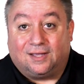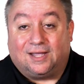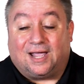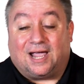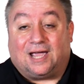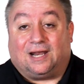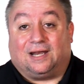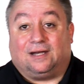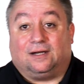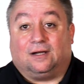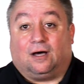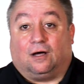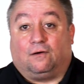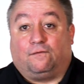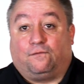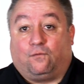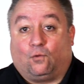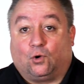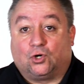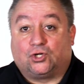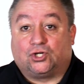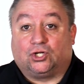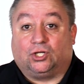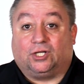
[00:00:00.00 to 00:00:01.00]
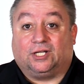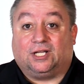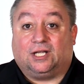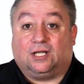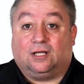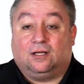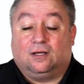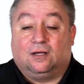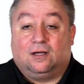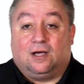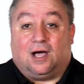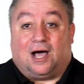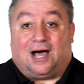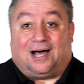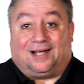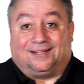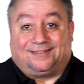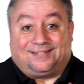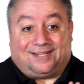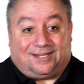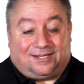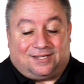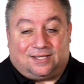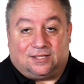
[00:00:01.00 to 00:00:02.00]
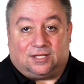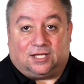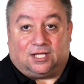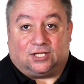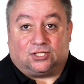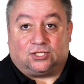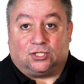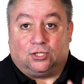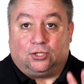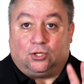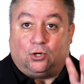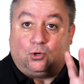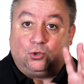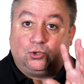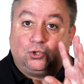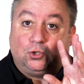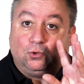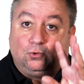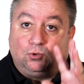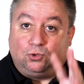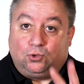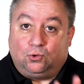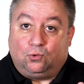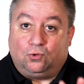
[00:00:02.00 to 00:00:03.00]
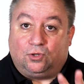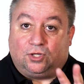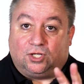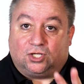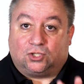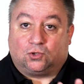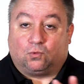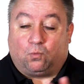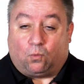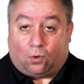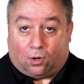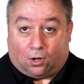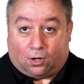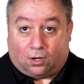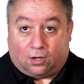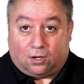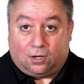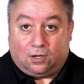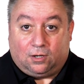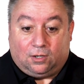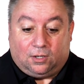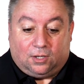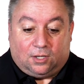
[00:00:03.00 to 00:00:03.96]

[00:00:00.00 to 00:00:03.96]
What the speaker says: And unfortunately, I'll tell you this, those who do this work,